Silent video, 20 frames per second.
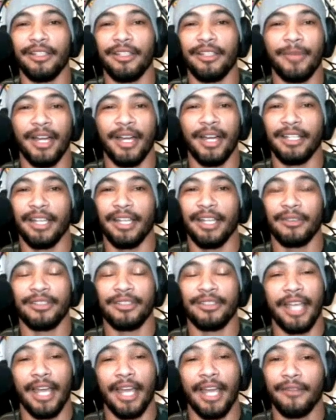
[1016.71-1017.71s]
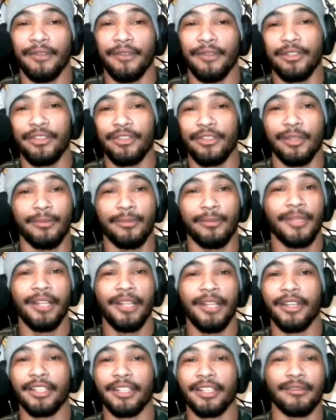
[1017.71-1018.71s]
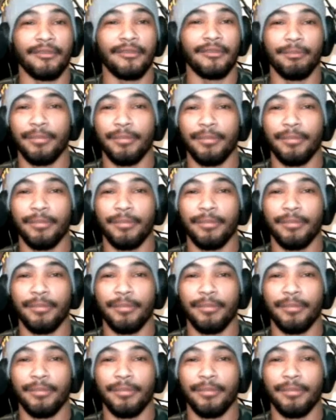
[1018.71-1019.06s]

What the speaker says: Anybody outside of the gym that's